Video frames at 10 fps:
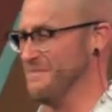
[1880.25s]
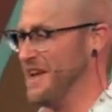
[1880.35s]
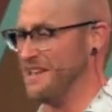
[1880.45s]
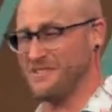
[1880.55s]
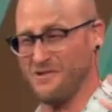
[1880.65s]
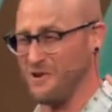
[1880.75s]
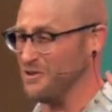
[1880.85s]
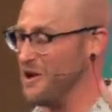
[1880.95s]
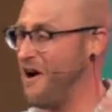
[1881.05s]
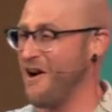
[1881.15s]
but I
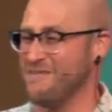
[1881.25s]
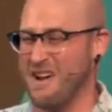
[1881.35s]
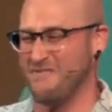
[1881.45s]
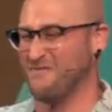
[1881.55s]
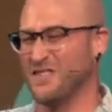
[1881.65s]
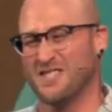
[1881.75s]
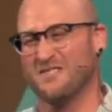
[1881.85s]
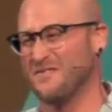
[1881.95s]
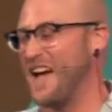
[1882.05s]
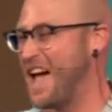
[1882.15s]
struggled hard in my
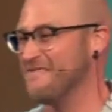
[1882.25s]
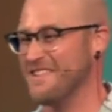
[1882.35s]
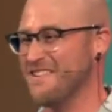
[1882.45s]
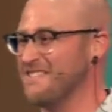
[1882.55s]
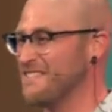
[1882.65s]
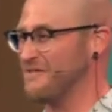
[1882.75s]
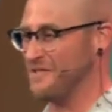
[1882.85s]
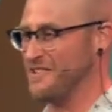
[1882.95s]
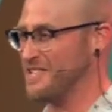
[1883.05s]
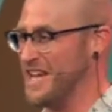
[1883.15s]
first five years of
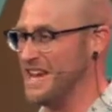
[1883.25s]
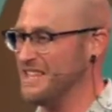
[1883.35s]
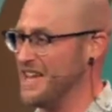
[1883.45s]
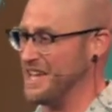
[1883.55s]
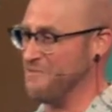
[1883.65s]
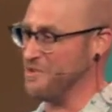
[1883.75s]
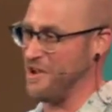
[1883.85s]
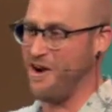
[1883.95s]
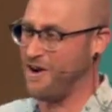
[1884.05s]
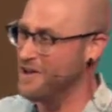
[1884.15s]
Christianity. Like, it was
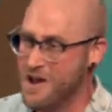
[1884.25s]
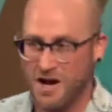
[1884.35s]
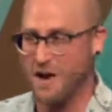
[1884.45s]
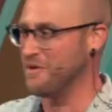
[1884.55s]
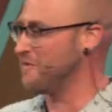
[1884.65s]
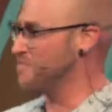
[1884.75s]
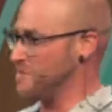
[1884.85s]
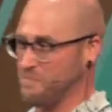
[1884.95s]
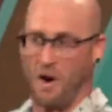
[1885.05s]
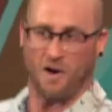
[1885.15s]
hard coming from
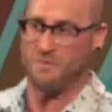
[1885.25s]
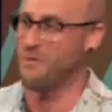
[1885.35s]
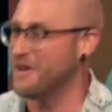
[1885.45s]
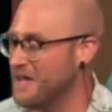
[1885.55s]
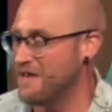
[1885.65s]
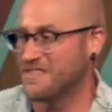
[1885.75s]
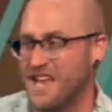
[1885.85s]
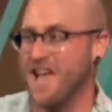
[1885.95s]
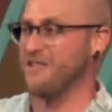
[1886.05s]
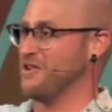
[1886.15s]
this party boy
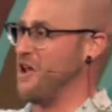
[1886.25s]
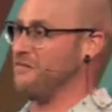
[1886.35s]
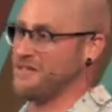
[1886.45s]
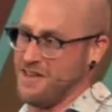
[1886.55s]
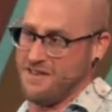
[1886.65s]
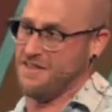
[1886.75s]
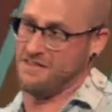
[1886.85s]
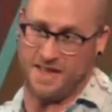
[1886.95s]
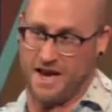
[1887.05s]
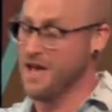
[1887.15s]
lifestyle into all of a sudden
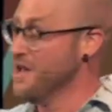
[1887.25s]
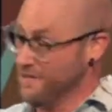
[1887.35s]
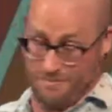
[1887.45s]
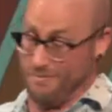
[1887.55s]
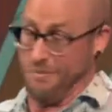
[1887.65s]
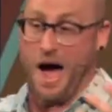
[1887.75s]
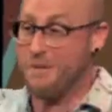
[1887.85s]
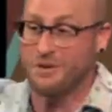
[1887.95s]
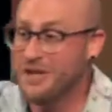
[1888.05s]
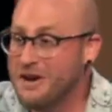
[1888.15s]
this, like,
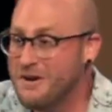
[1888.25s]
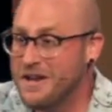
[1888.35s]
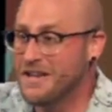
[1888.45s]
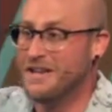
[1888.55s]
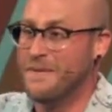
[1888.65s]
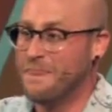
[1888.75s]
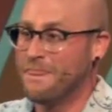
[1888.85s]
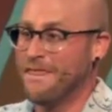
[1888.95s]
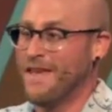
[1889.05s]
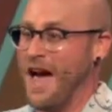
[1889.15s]
Bible dude.
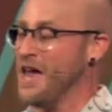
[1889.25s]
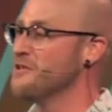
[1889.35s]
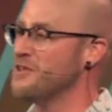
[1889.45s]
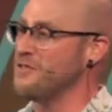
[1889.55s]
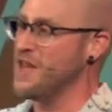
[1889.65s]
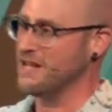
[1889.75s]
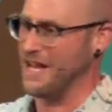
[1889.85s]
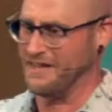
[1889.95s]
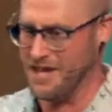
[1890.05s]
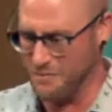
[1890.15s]
And I used to think,
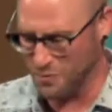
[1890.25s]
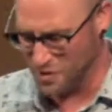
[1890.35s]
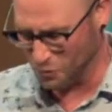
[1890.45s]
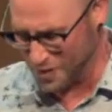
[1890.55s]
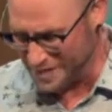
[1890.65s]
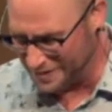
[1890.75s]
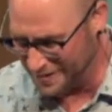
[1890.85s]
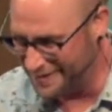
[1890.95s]
like, did it, was it real?